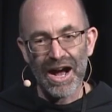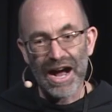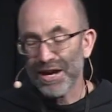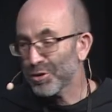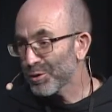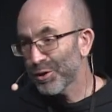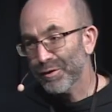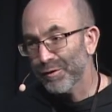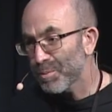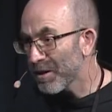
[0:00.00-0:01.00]
I don't look
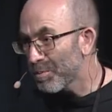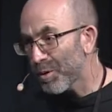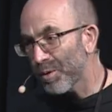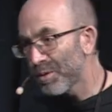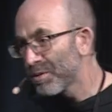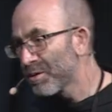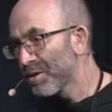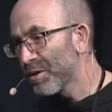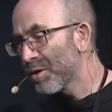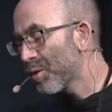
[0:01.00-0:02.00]
for people
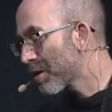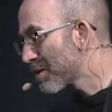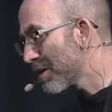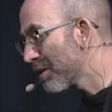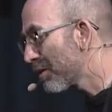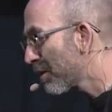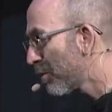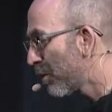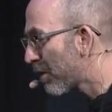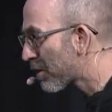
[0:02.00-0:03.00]
who are dealing
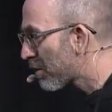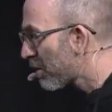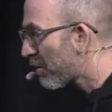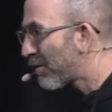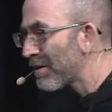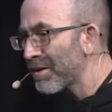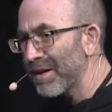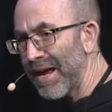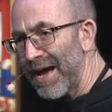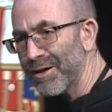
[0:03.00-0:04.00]
with feeling
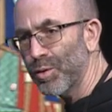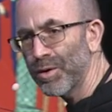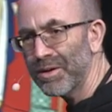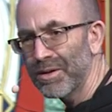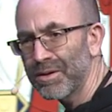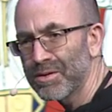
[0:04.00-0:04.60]
inadequate in their